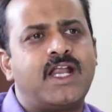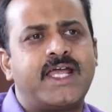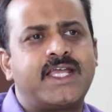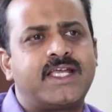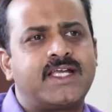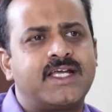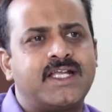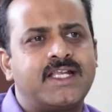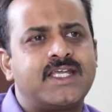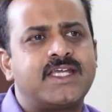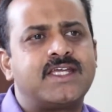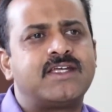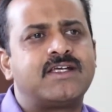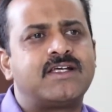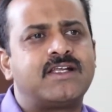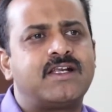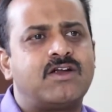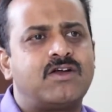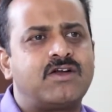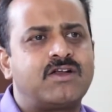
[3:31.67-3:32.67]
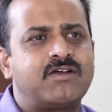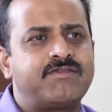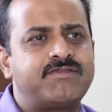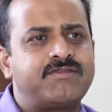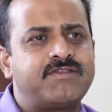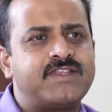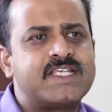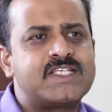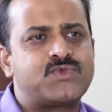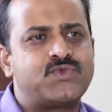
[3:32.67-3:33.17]
I can hear a lot of
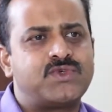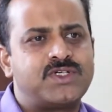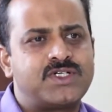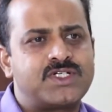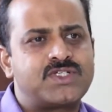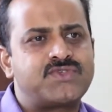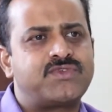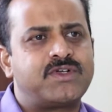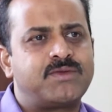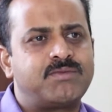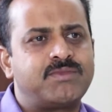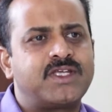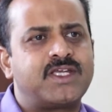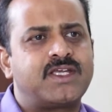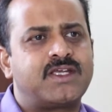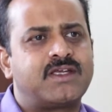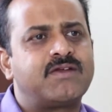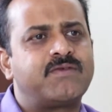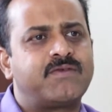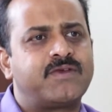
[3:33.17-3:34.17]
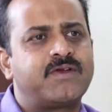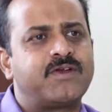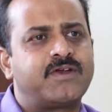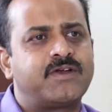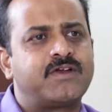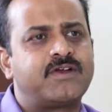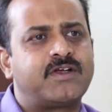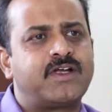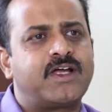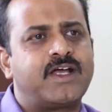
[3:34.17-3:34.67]
these words from the
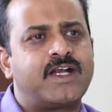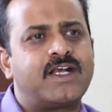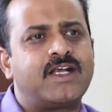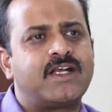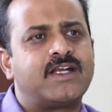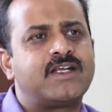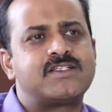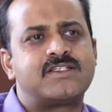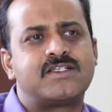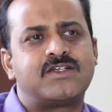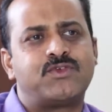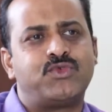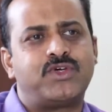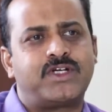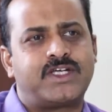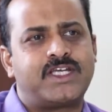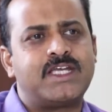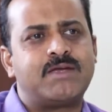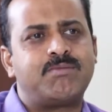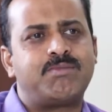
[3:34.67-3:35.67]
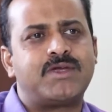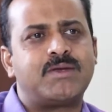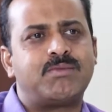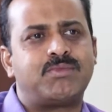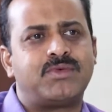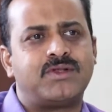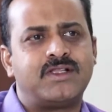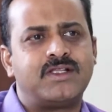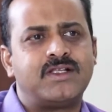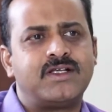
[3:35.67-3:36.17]
current working
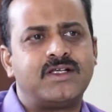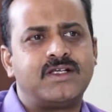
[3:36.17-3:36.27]
people.